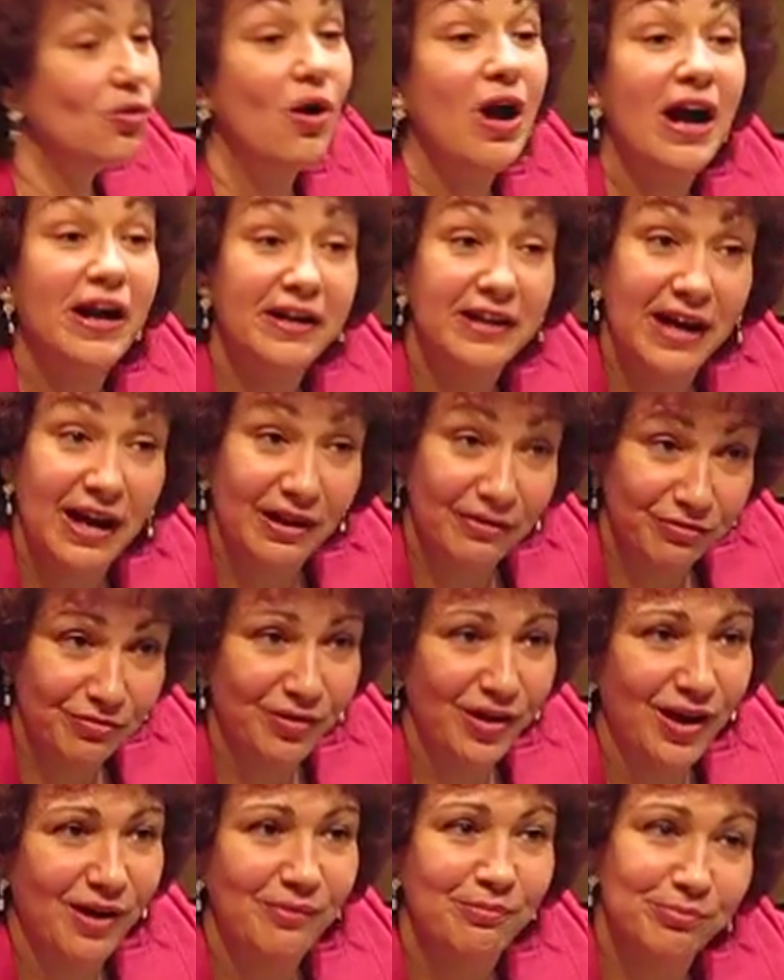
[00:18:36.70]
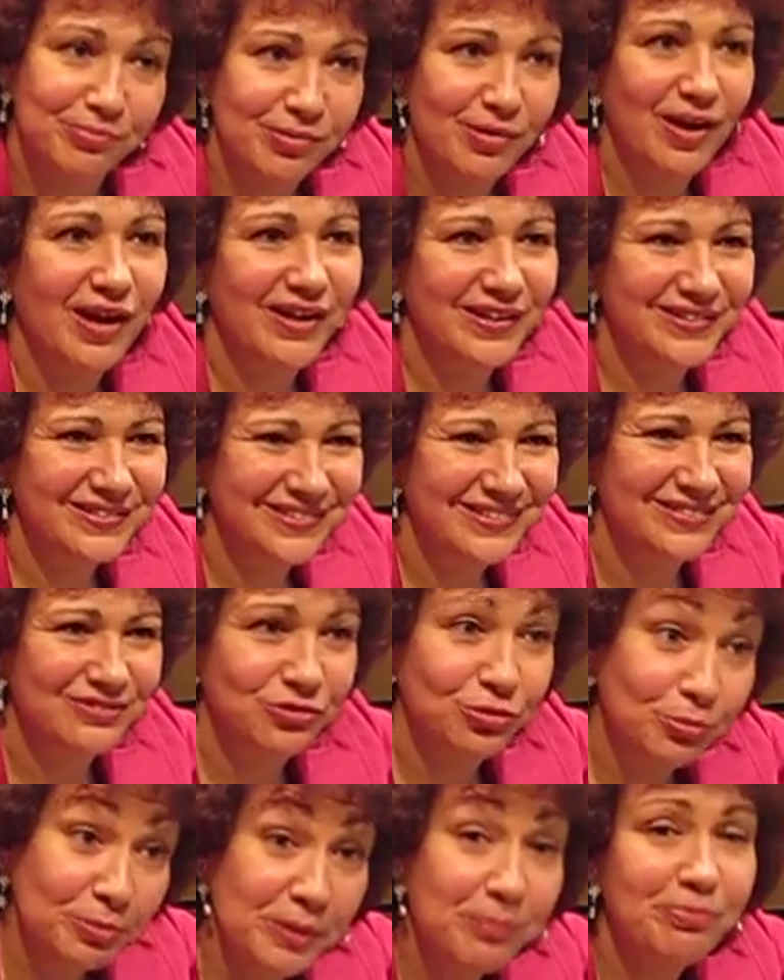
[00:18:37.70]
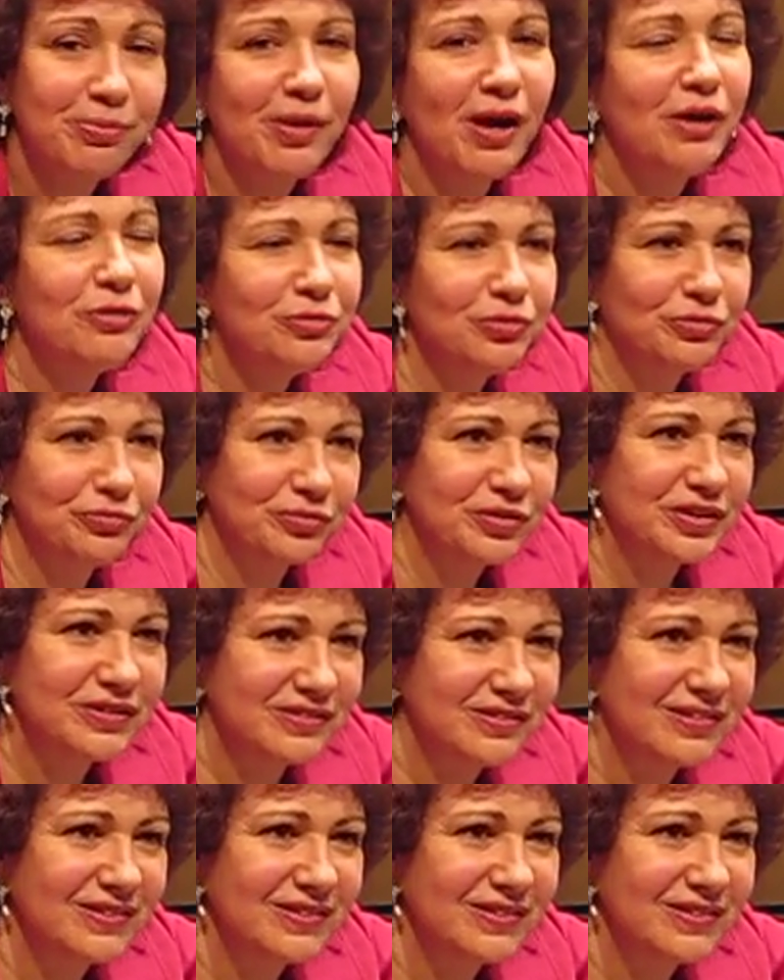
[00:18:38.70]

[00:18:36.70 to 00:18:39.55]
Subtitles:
HaGa'ava, pride. To be proud of it.